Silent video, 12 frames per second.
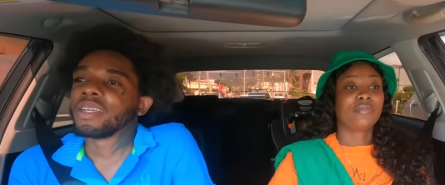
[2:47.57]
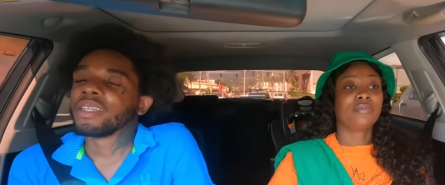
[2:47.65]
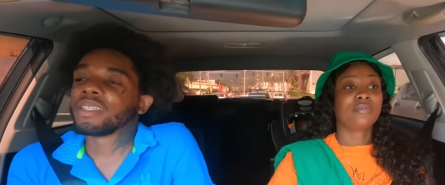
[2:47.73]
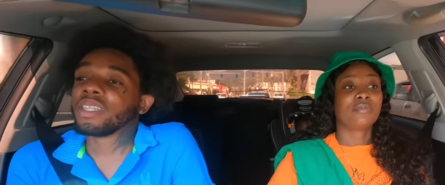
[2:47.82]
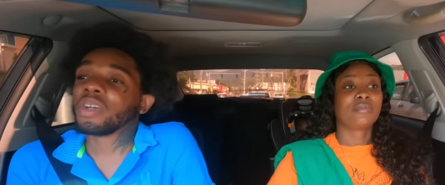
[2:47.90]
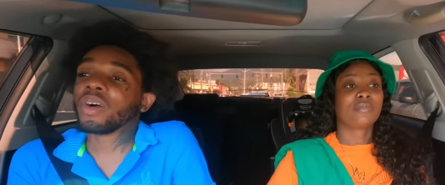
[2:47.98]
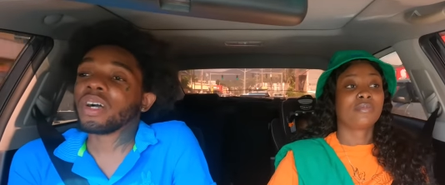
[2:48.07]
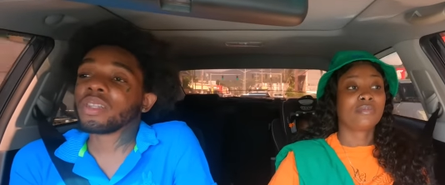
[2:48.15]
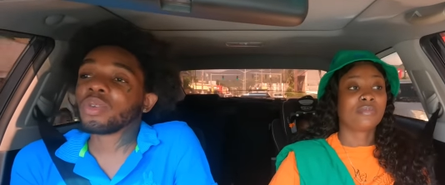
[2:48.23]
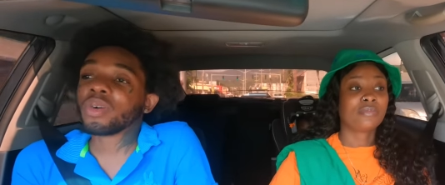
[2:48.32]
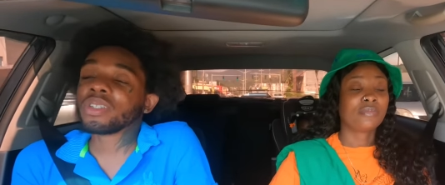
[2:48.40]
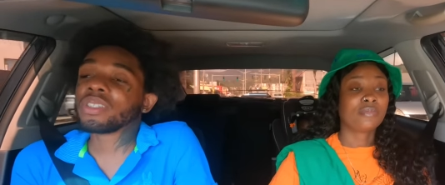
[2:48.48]
Speaker 1: Say so one
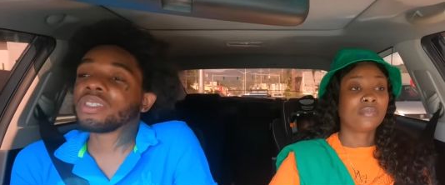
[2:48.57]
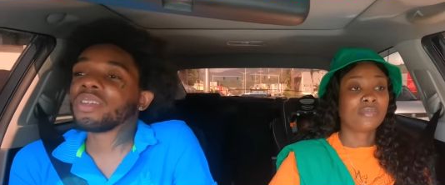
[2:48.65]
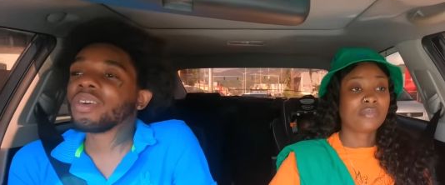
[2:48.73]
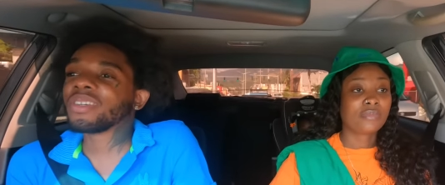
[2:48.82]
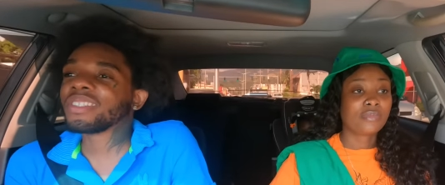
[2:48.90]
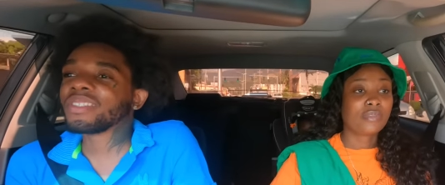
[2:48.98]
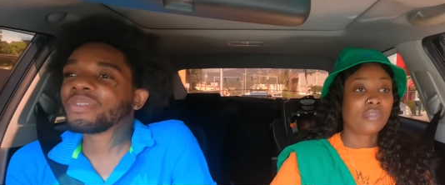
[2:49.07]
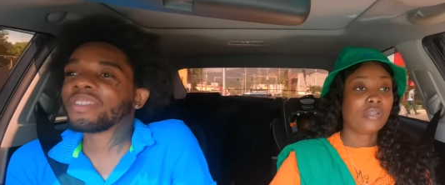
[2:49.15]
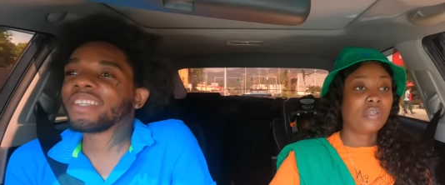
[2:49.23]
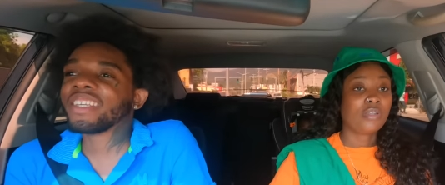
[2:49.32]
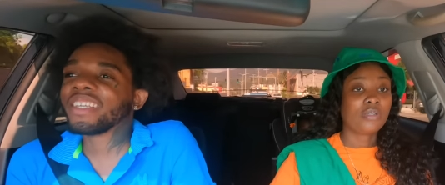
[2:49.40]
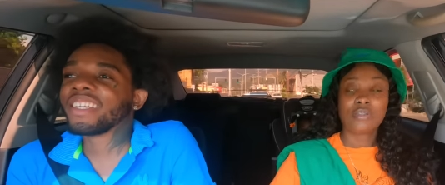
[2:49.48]
200,000
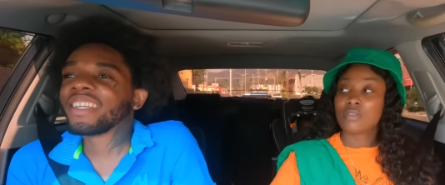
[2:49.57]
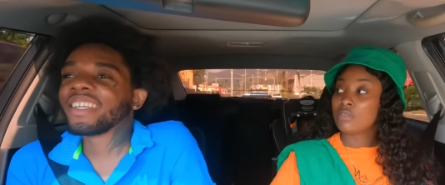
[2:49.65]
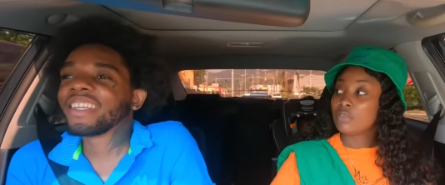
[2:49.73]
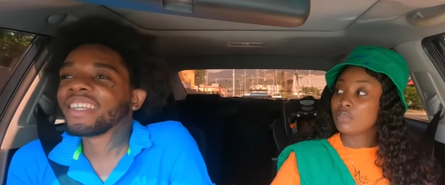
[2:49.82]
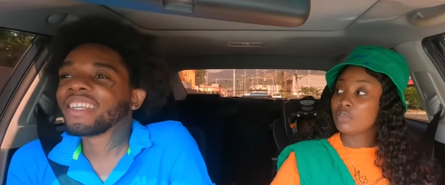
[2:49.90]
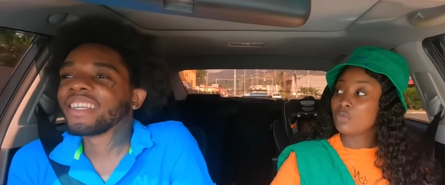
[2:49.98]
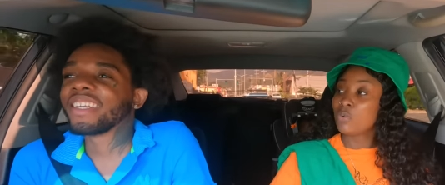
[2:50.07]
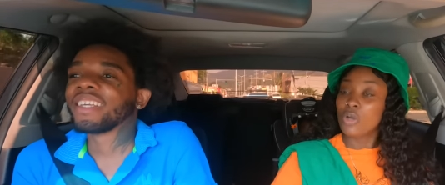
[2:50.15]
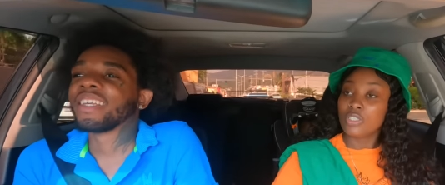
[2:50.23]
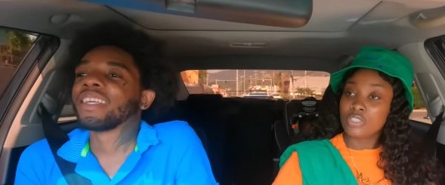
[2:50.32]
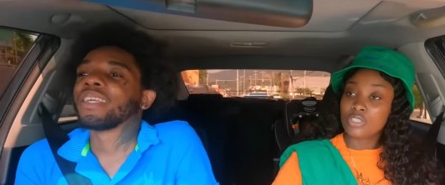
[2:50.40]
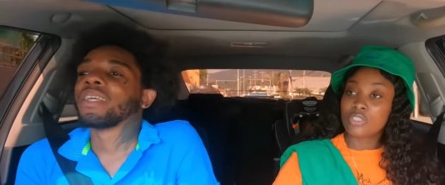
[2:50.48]
fee?
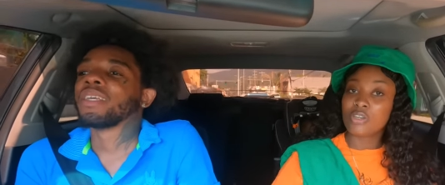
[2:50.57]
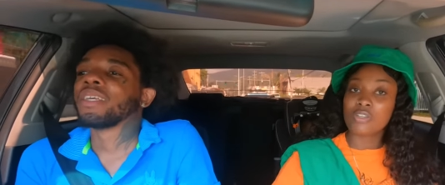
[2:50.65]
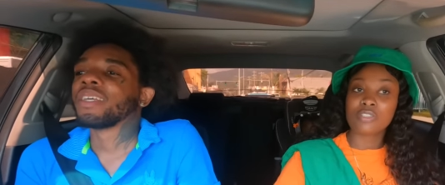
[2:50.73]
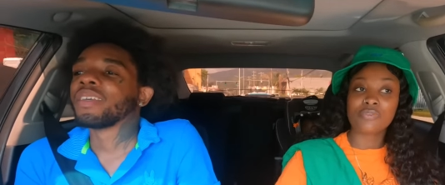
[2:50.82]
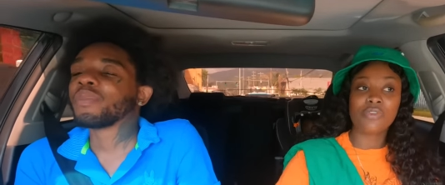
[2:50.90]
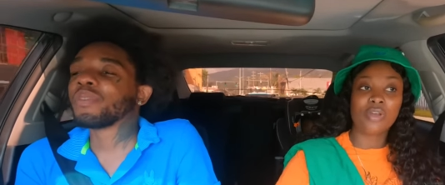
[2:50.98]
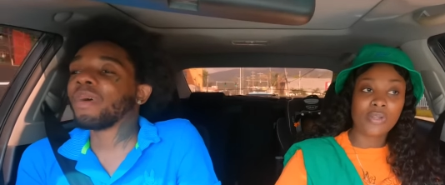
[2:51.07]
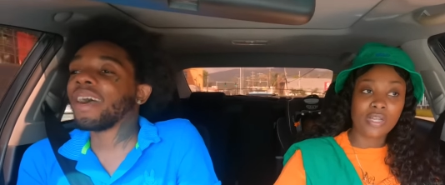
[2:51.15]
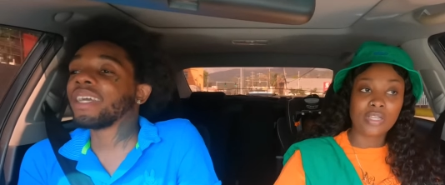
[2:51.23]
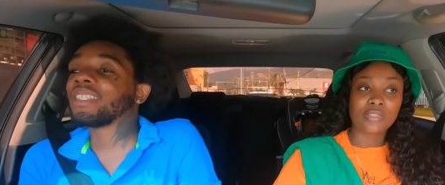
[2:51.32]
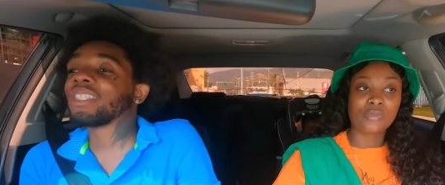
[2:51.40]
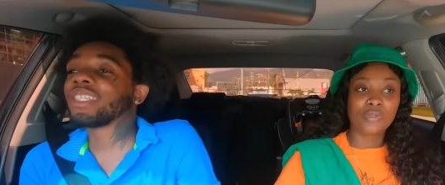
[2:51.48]
Speaker 2: 200,000
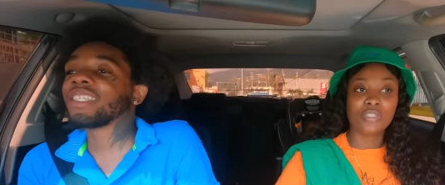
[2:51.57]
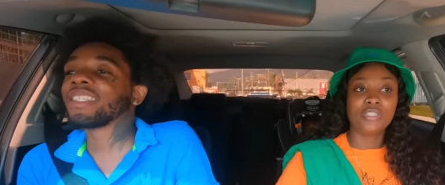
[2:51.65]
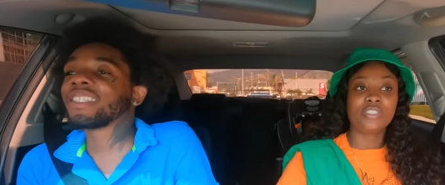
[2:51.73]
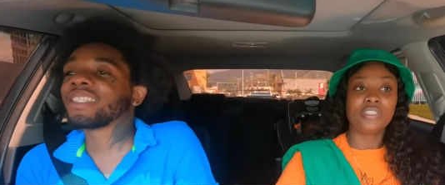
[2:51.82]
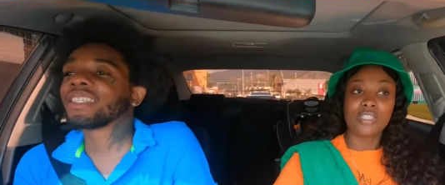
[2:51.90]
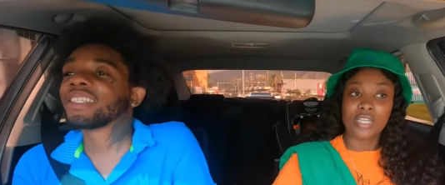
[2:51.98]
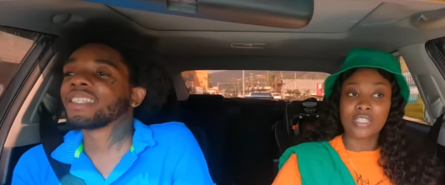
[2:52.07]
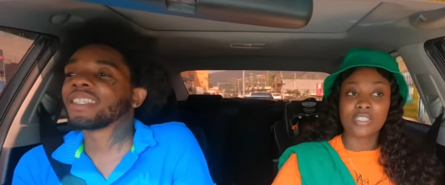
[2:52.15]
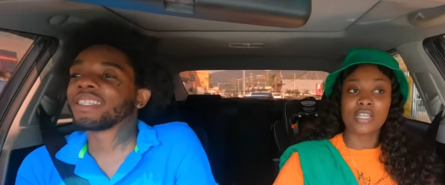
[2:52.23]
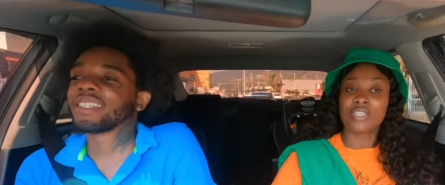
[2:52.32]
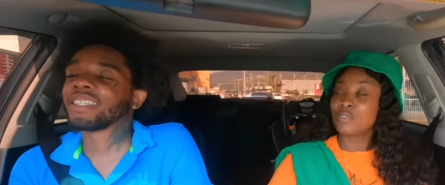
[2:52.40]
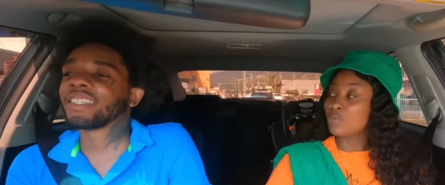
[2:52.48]
from 200, yes,
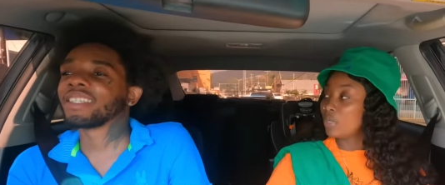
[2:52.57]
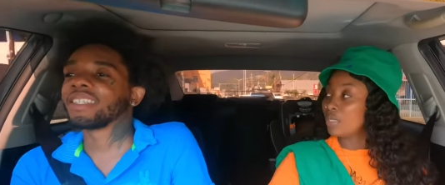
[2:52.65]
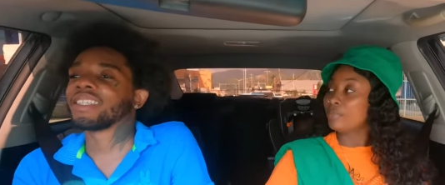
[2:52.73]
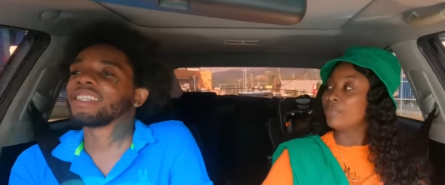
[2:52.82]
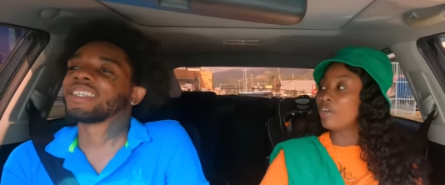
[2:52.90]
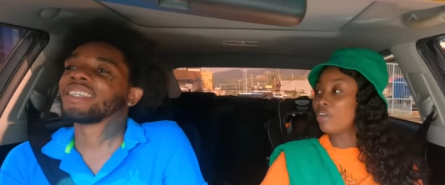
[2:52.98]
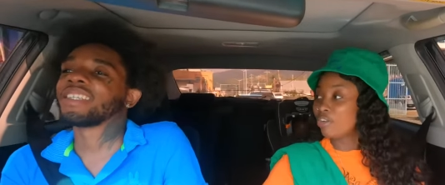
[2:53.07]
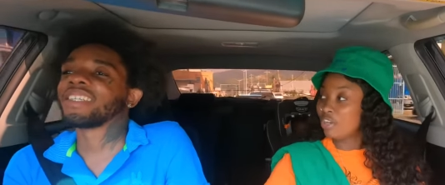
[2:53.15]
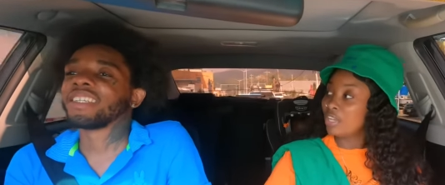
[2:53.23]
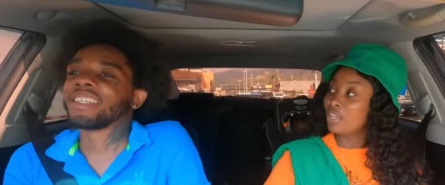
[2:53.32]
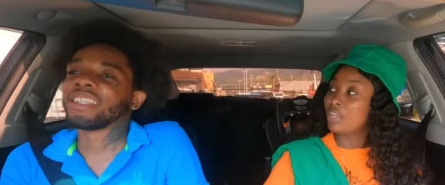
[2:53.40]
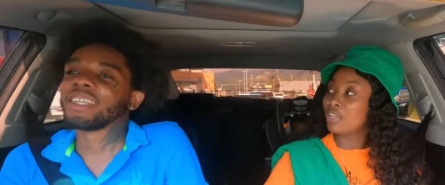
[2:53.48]
and the two of them
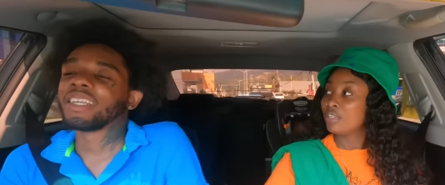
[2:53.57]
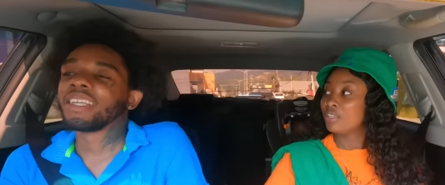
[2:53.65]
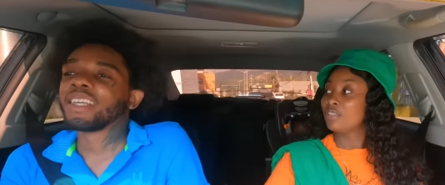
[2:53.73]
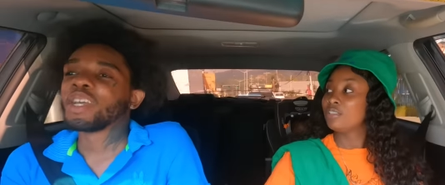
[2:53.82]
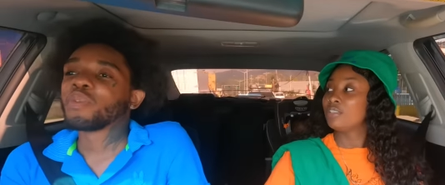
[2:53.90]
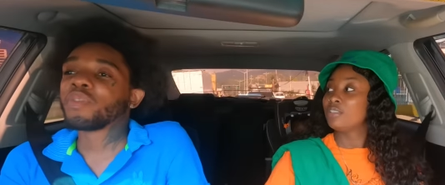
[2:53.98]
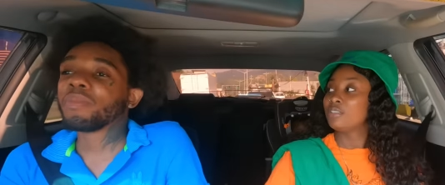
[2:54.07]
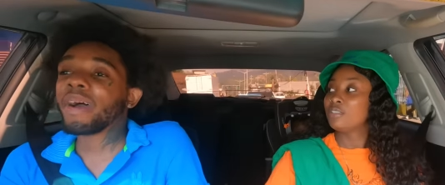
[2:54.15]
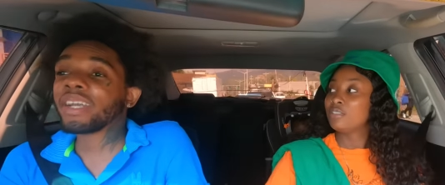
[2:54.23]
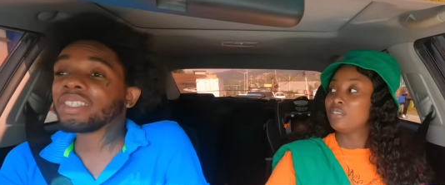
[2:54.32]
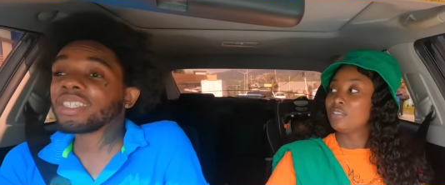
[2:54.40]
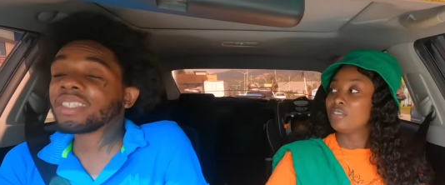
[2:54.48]
agree.
Speaker 1: If you
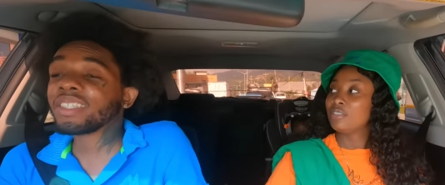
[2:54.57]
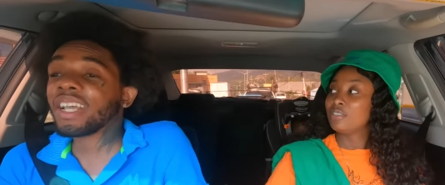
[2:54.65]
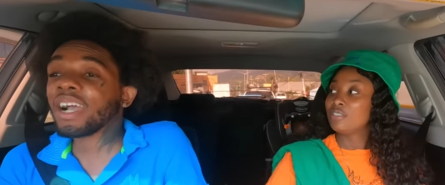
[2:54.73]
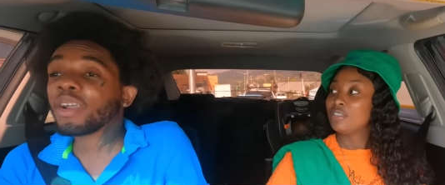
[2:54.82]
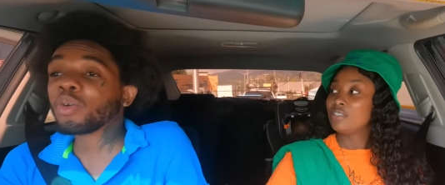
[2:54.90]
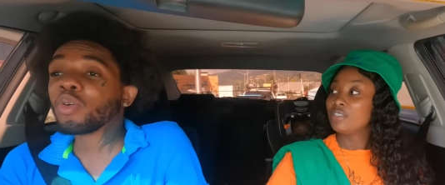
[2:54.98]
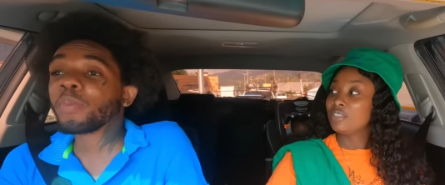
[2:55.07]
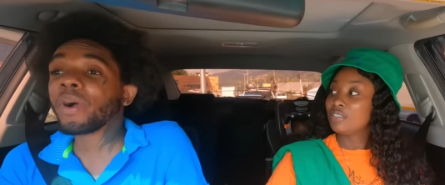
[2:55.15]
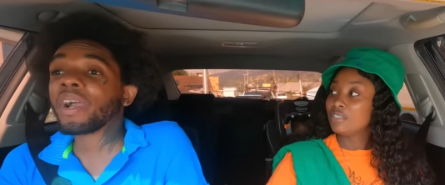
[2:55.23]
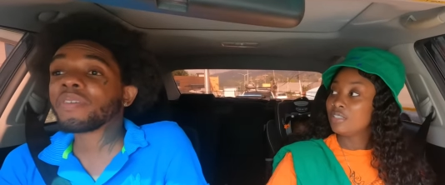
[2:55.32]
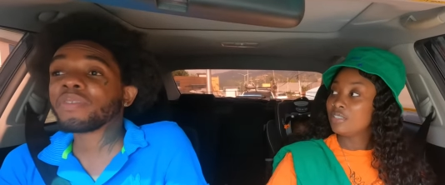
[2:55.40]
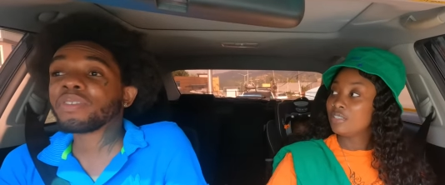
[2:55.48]
buy drinks in a group
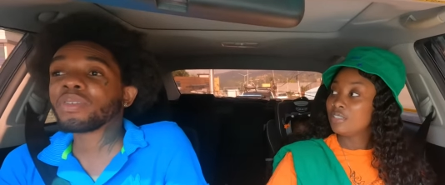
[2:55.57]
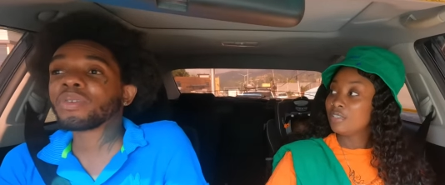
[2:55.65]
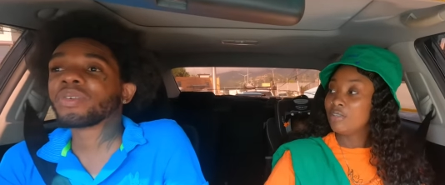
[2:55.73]
or for you?